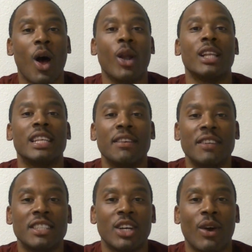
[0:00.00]
on the
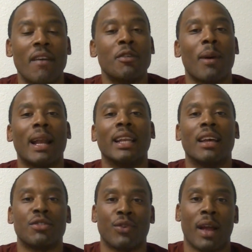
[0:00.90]
TV show Everybody
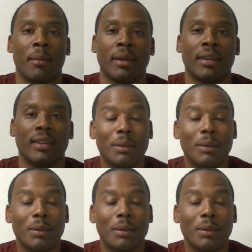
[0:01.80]
Loves Raymond.